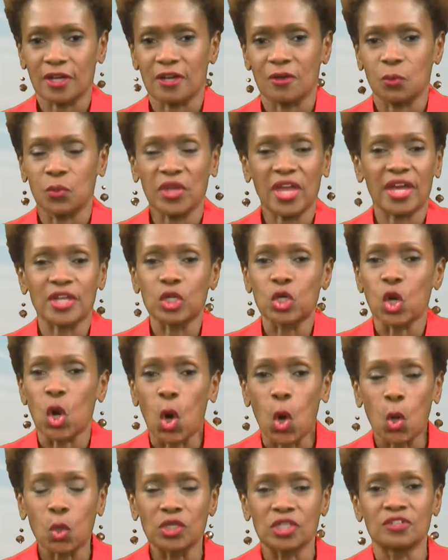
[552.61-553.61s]
We had a
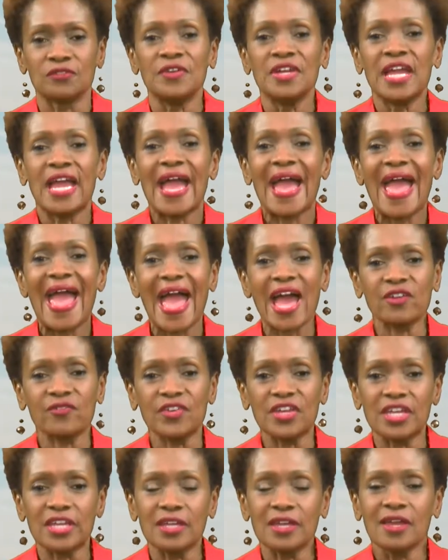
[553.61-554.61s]
goal of
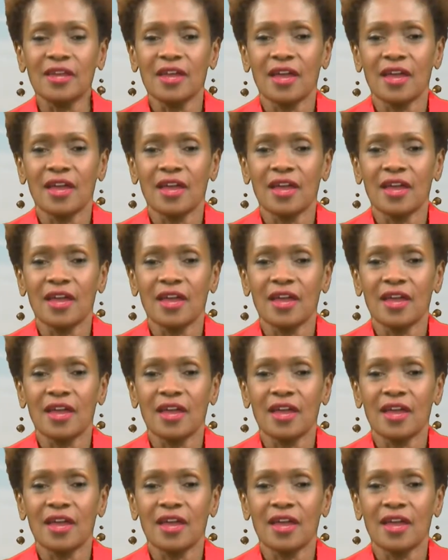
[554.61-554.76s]
having,